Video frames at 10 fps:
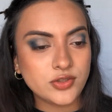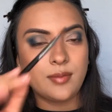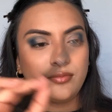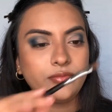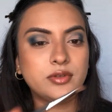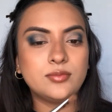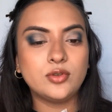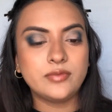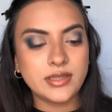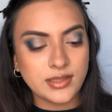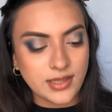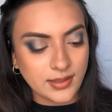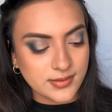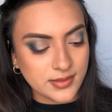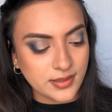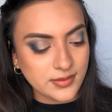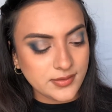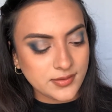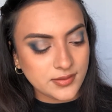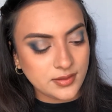I'm removing the
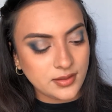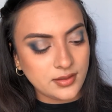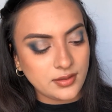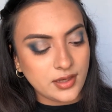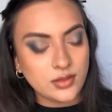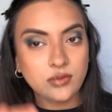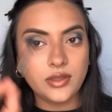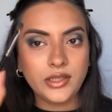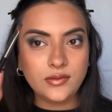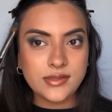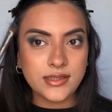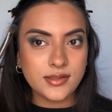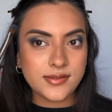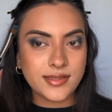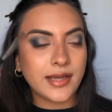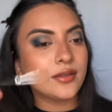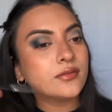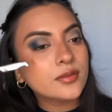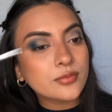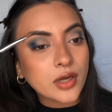excess and only using the side of
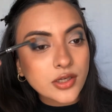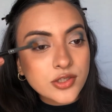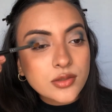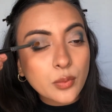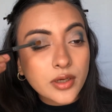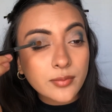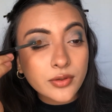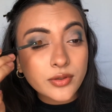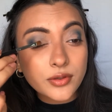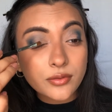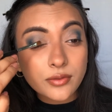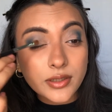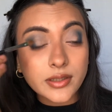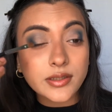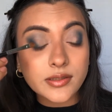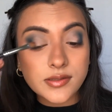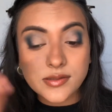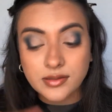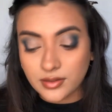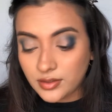the brush. What I'm going to do is,
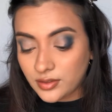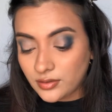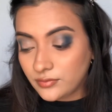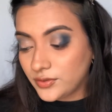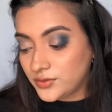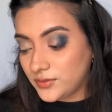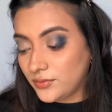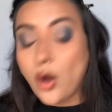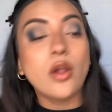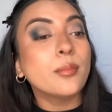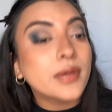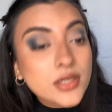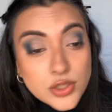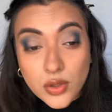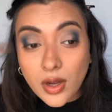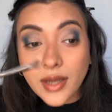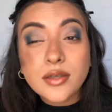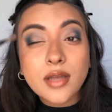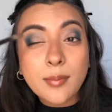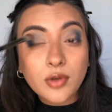first of all, make sure
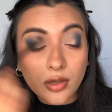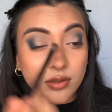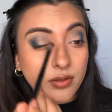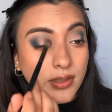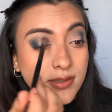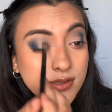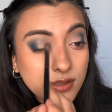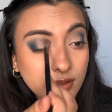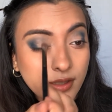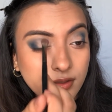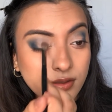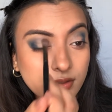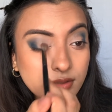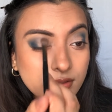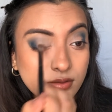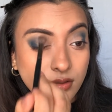I'm not creasing like this.